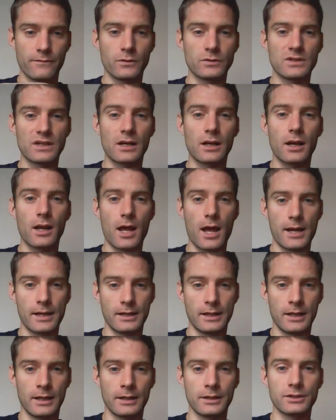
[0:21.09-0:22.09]
for
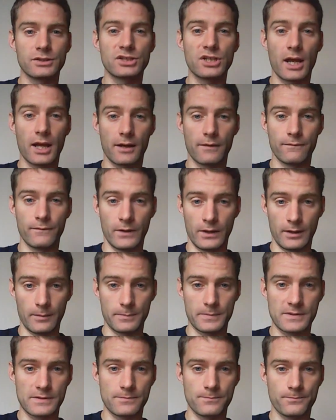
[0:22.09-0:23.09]
declining Czech
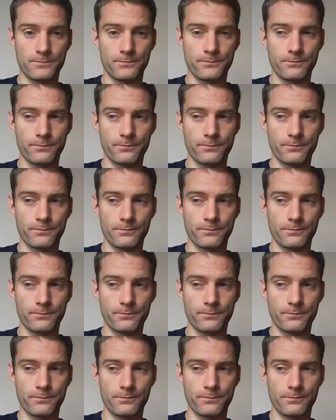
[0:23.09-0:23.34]
verbs.